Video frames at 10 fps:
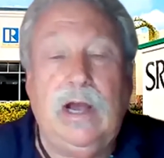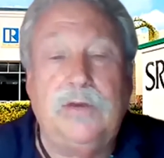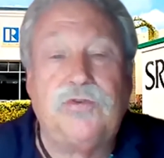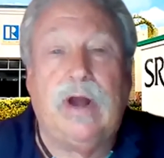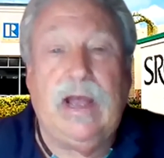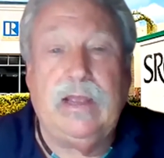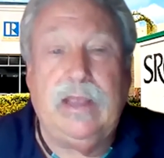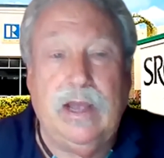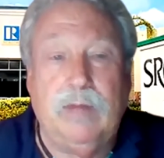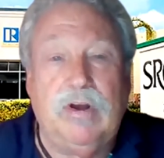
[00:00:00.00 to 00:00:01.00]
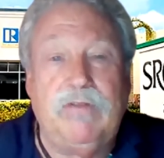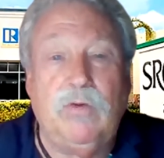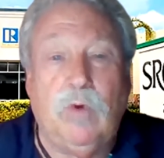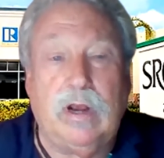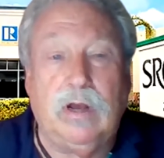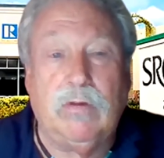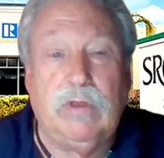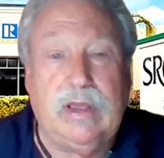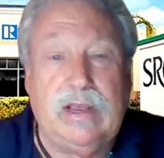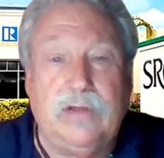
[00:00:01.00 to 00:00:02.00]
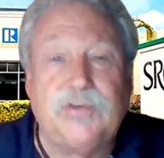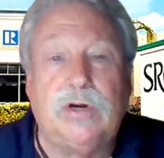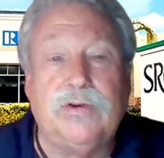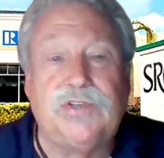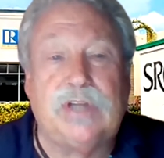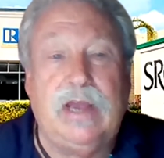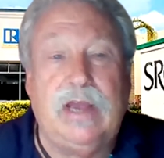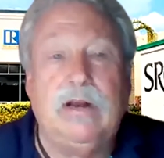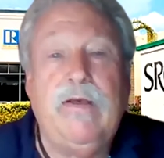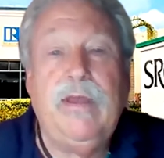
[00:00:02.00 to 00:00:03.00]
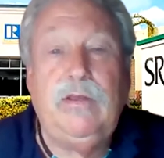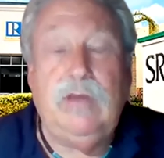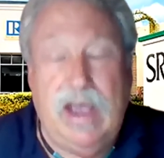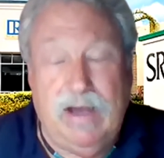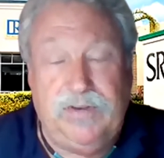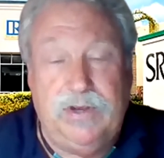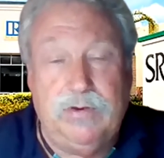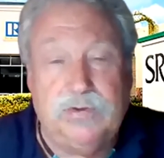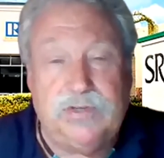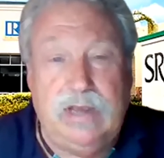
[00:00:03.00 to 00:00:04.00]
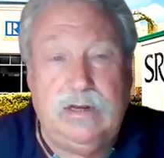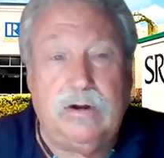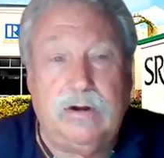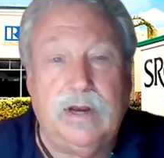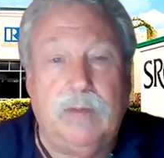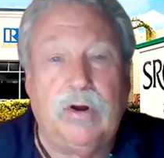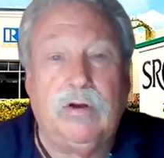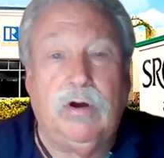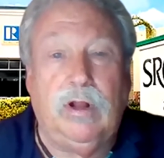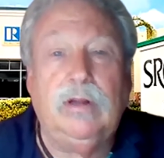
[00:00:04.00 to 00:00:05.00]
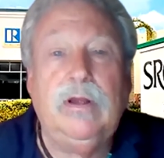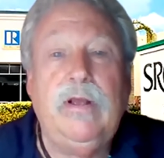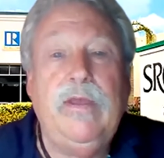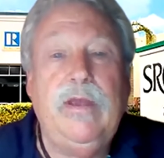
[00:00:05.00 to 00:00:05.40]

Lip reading: try again. But if you want to go to the Lake Elsinore site, you have to use the 800 number to call.